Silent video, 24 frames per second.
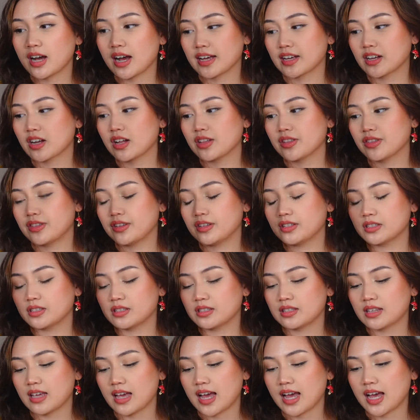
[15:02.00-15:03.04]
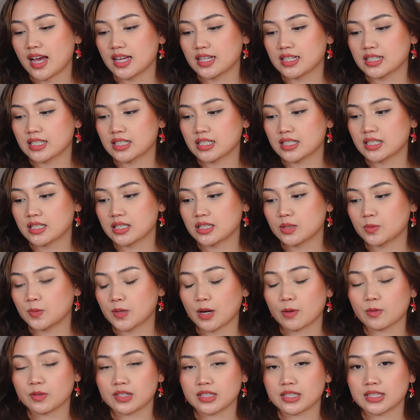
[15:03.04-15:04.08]
I got this when
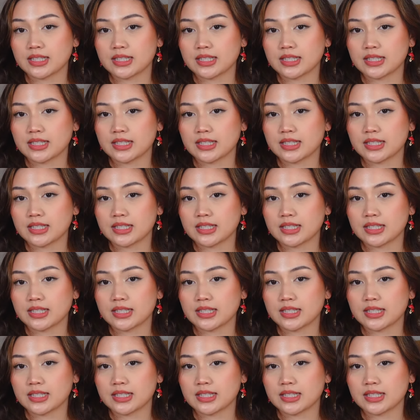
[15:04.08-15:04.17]
I was in